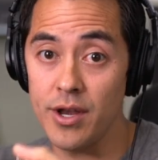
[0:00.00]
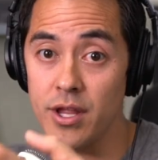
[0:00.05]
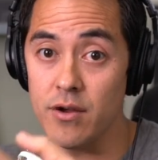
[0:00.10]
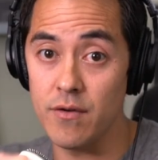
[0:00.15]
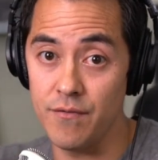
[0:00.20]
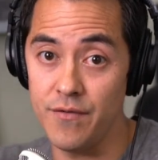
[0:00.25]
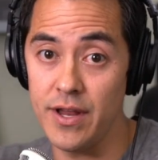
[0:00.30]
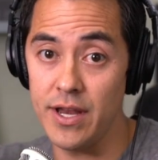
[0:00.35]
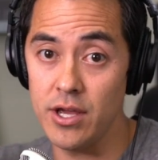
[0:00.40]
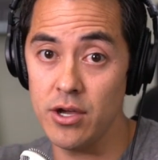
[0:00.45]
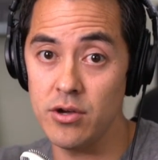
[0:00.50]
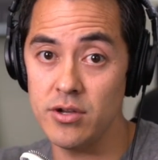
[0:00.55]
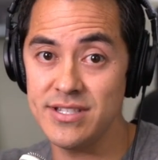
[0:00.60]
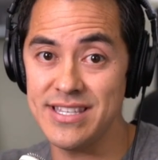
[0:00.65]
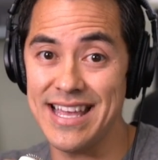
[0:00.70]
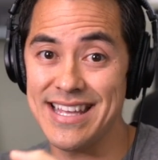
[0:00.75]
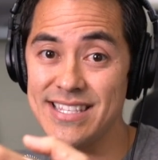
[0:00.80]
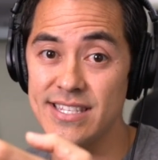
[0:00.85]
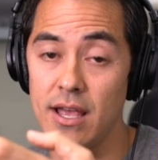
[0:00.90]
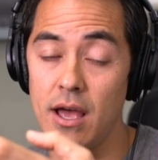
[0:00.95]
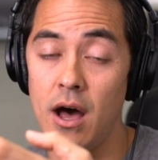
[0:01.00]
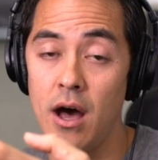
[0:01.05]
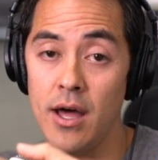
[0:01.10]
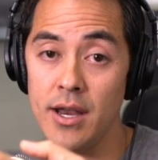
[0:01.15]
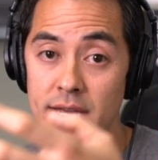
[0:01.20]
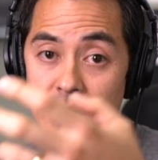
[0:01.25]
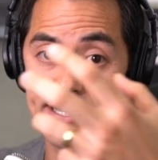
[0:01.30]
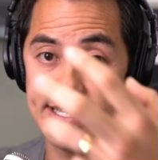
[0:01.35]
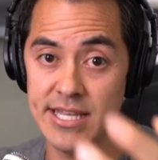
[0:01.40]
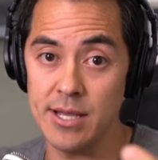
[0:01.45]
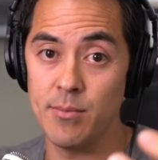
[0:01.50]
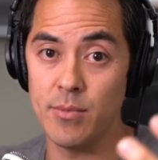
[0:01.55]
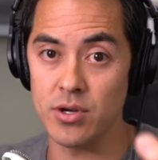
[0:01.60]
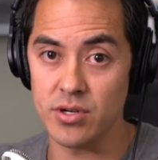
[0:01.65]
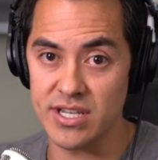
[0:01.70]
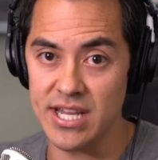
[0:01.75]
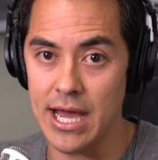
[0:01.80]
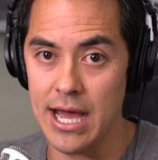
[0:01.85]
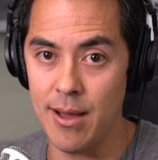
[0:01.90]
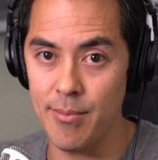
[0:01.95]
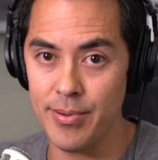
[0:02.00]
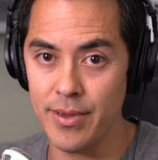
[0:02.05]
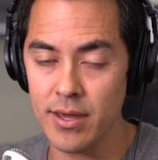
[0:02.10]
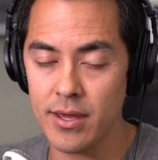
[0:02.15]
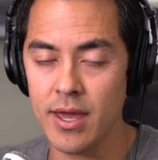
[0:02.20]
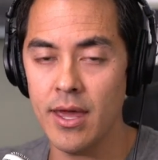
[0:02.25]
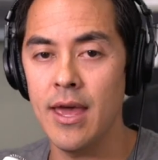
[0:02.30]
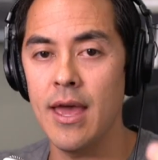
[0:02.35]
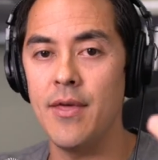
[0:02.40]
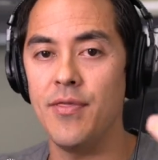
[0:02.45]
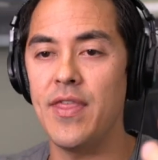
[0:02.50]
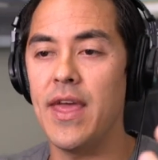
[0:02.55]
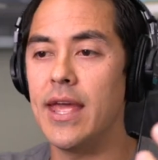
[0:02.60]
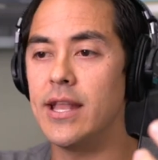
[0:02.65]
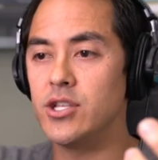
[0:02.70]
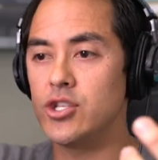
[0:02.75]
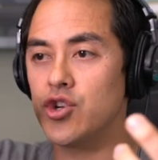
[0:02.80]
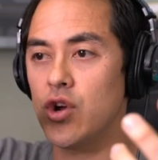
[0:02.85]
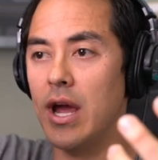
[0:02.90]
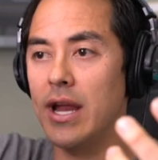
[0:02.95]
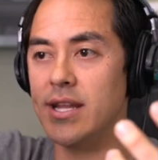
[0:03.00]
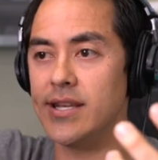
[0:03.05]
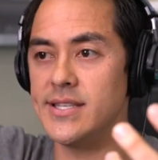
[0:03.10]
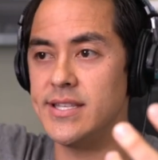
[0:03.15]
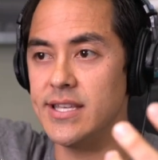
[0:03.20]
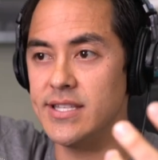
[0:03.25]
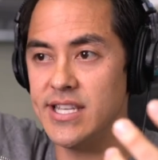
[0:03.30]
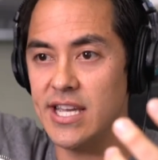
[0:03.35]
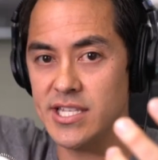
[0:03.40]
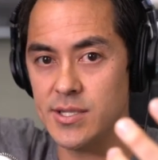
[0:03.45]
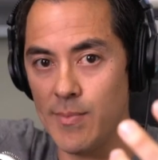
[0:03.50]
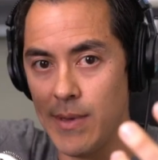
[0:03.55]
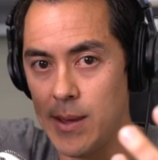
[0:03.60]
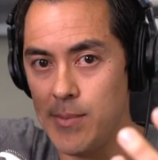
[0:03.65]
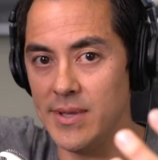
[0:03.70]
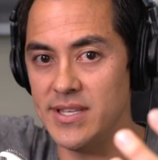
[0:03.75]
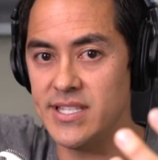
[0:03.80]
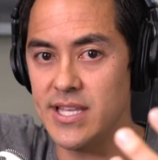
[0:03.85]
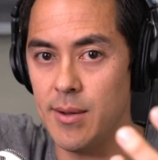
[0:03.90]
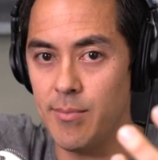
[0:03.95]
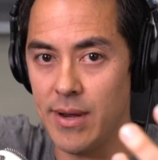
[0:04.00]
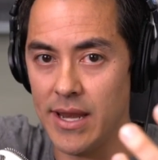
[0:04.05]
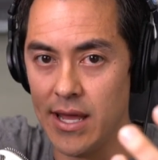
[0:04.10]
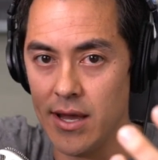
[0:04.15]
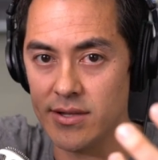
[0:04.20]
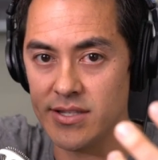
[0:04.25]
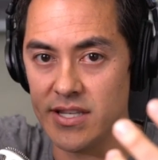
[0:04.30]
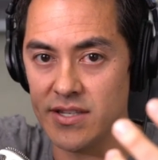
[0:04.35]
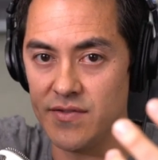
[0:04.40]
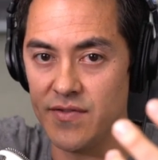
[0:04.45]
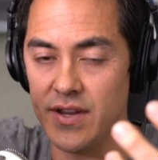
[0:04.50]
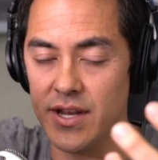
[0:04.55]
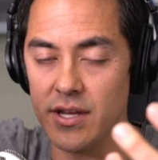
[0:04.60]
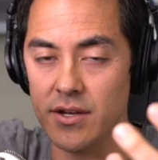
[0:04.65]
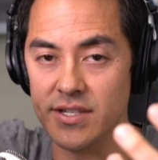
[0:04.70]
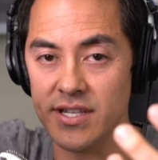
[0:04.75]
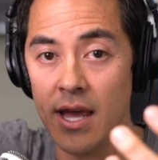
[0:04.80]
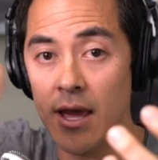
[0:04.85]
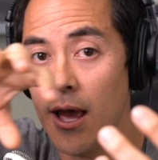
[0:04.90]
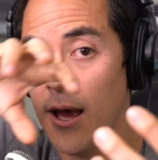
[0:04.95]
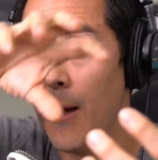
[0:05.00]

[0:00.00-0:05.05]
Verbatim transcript: of your videos that's on a similar topic than trying to suggest maybe somebody else's videos.